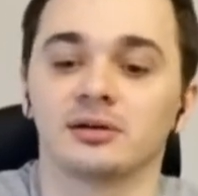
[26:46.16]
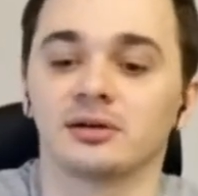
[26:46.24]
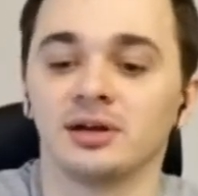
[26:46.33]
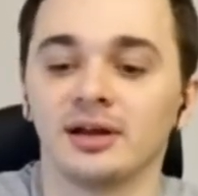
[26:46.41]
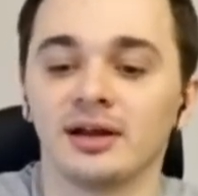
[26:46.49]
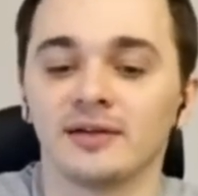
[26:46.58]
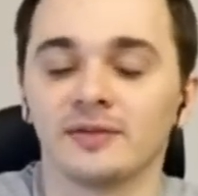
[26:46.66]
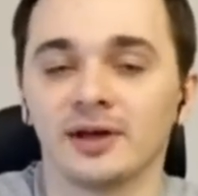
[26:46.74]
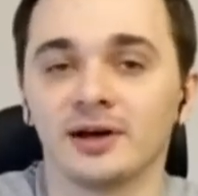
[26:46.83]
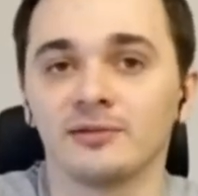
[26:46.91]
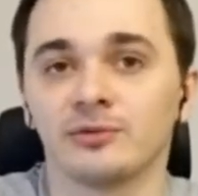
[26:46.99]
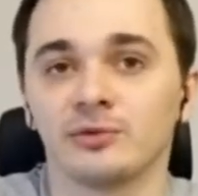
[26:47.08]
it turned
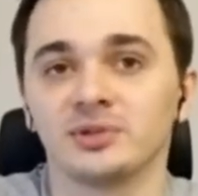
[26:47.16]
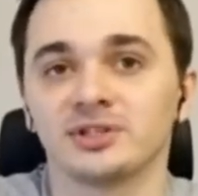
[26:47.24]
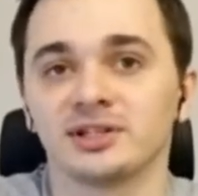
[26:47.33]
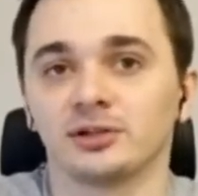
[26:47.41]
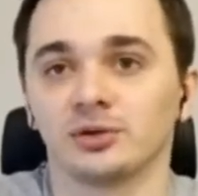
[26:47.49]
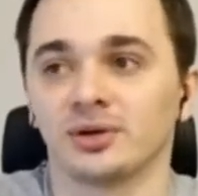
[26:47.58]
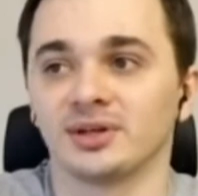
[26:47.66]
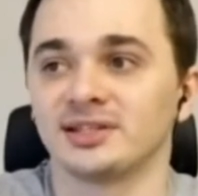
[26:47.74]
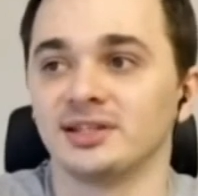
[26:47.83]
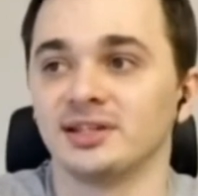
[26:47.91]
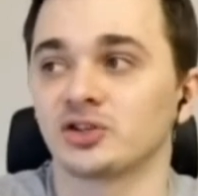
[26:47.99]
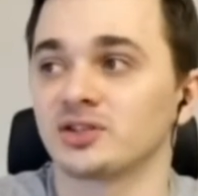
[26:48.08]
out
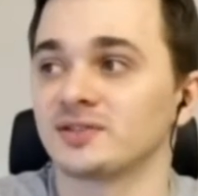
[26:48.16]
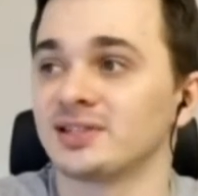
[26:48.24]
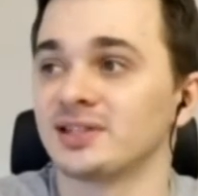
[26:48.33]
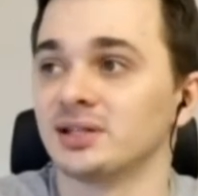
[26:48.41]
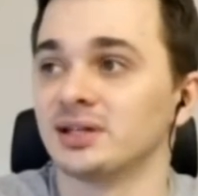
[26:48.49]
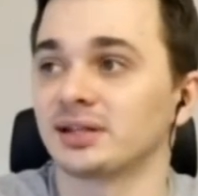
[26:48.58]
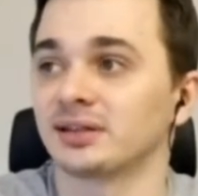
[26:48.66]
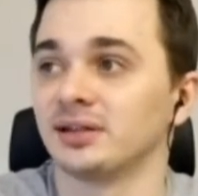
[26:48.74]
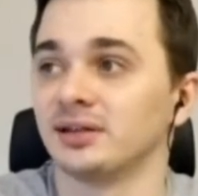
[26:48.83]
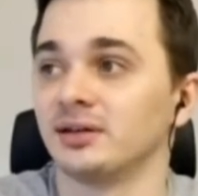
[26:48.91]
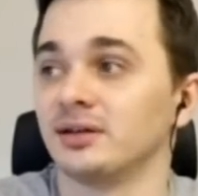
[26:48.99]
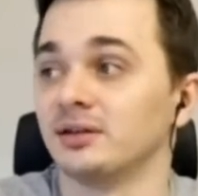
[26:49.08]
they were
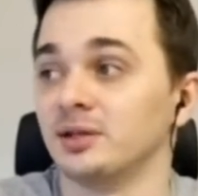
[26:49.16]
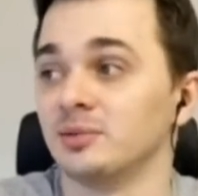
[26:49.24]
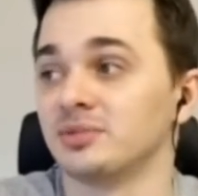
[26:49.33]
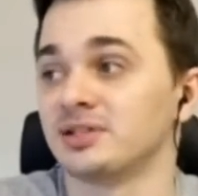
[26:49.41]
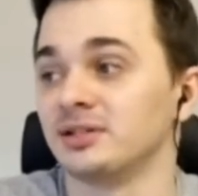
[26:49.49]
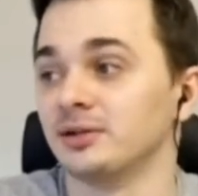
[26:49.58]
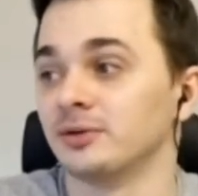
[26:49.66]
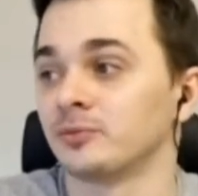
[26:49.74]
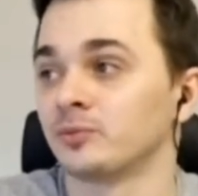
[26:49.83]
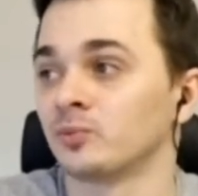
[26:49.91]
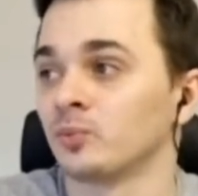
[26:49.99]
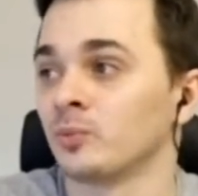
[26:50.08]

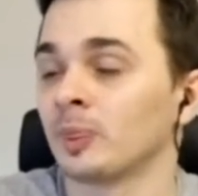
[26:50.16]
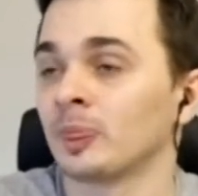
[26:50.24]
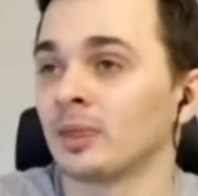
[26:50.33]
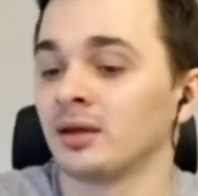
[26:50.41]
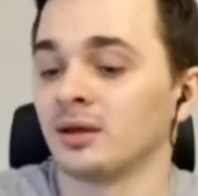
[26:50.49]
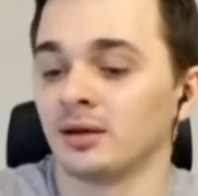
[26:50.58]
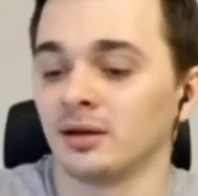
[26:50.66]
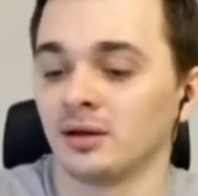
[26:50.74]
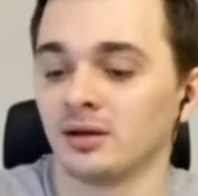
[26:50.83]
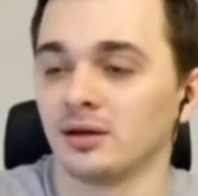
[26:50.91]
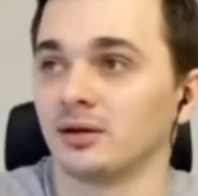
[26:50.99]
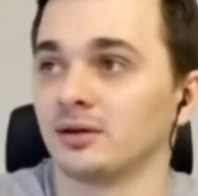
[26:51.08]
functions from
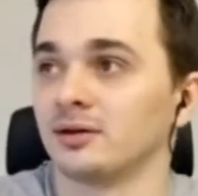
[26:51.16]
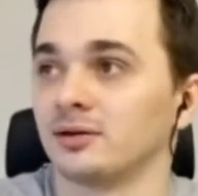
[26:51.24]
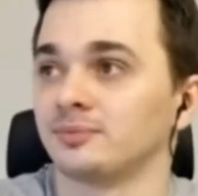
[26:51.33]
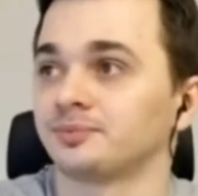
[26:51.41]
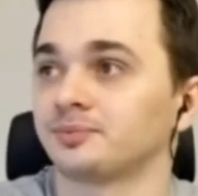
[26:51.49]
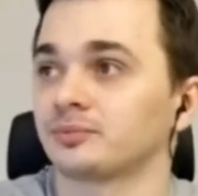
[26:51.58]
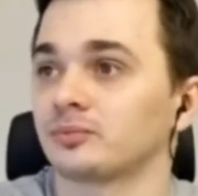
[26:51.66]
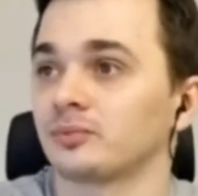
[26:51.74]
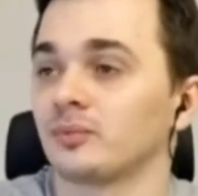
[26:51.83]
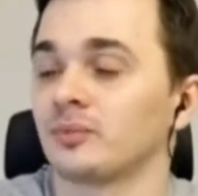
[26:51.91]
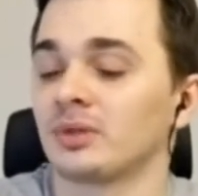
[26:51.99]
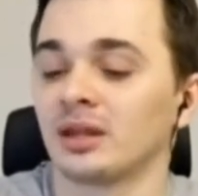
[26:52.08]
the
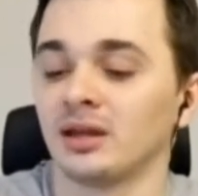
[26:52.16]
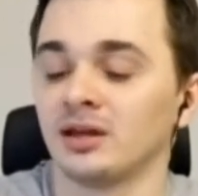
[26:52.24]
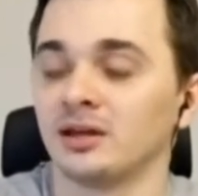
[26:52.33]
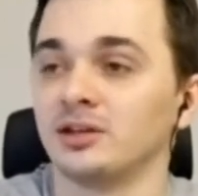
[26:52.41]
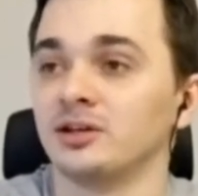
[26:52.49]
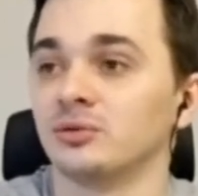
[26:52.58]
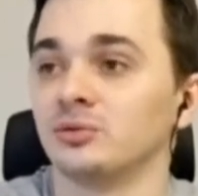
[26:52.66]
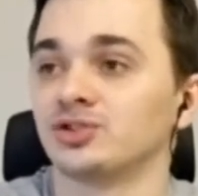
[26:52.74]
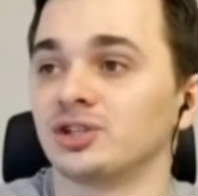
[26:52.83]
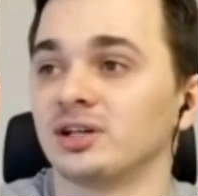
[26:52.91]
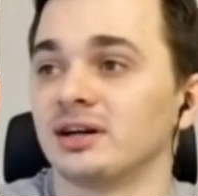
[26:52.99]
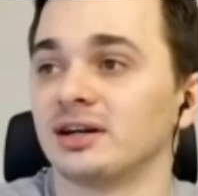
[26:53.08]
traditional libc,
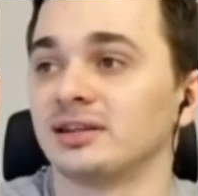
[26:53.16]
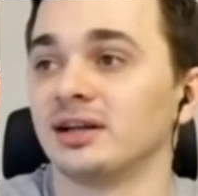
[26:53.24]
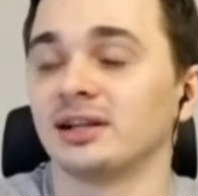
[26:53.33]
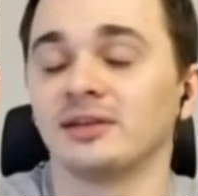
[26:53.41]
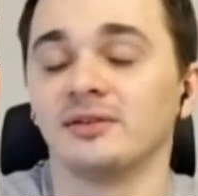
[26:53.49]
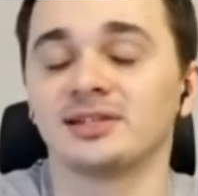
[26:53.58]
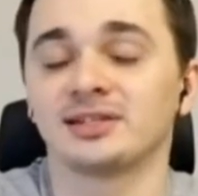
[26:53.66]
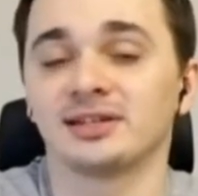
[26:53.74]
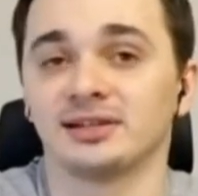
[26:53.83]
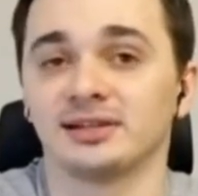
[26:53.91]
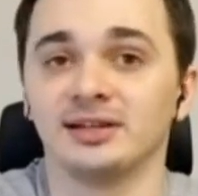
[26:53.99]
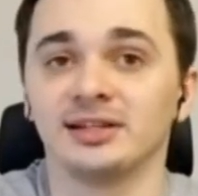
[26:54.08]
and they were
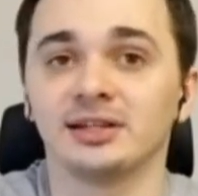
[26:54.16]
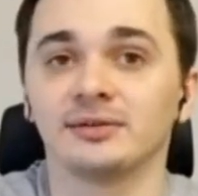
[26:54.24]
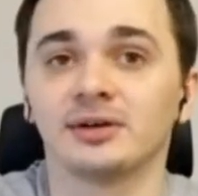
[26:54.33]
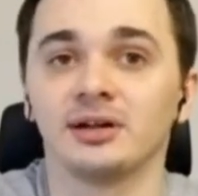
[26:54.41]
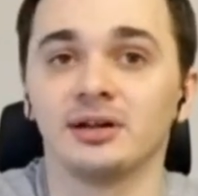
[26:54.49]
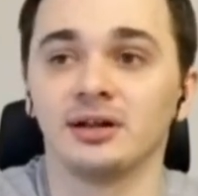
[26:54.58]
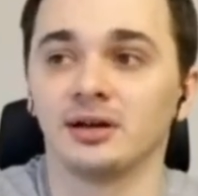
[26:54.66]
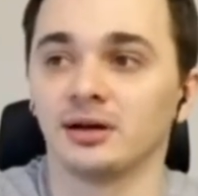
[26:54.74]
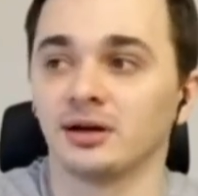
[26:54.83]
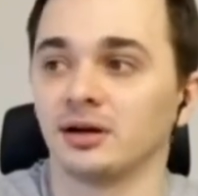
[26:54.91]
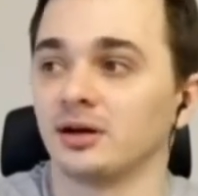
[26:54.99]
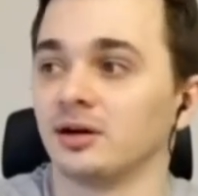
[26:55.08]
stir error
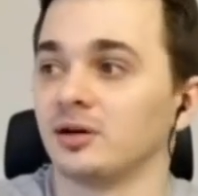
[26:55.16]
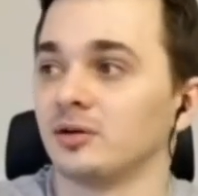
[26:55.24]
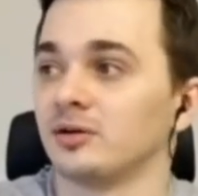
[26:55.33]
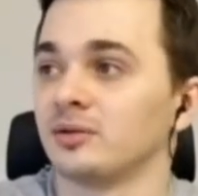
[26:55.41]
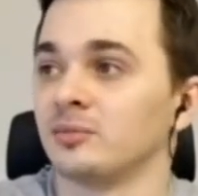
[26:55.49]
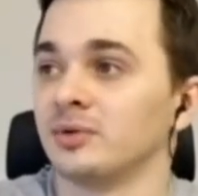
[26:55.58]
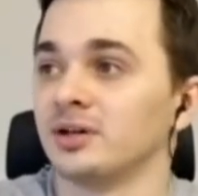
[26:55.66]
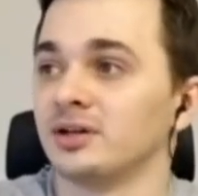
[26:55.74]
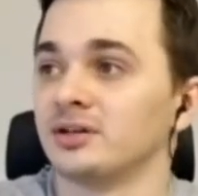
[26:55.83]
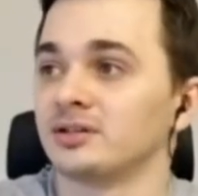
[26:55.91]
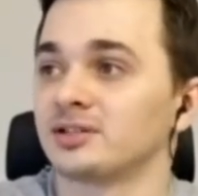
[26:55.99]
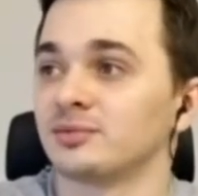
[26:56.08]
and
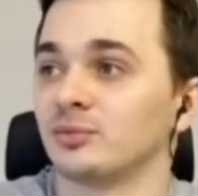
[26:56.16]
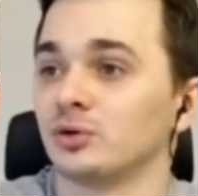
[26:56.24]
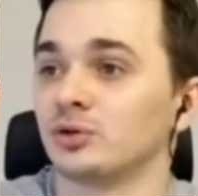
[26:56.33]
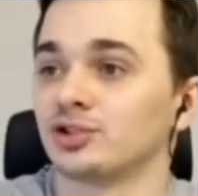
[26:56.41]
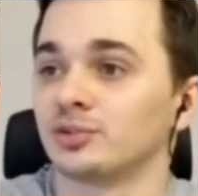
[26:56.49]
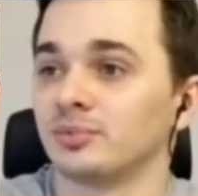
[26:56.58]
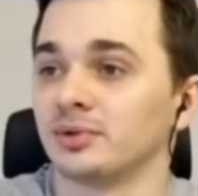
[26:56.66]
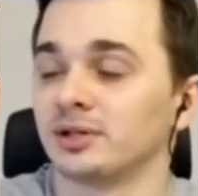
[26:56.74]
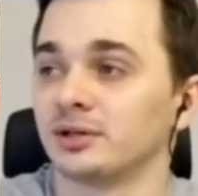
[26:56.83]
similar functions.